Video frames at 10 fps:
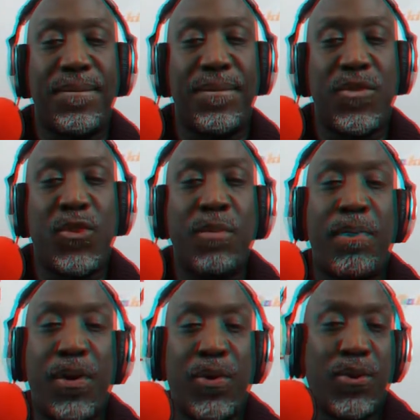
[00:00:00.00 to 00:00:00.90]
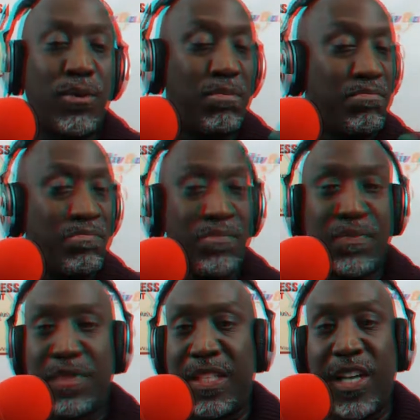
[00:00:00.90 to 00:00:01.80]
Super Bowl
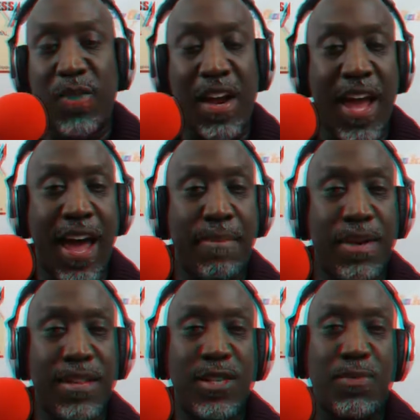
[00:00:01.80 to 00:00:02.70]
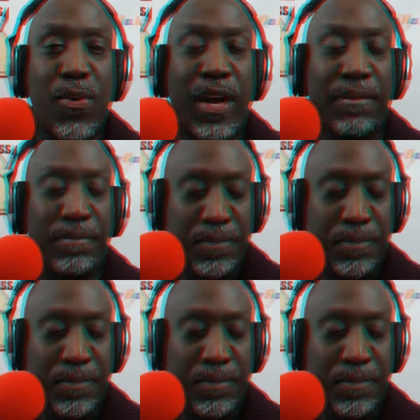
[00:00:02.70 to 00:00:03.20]
is getting ready to happen at this point,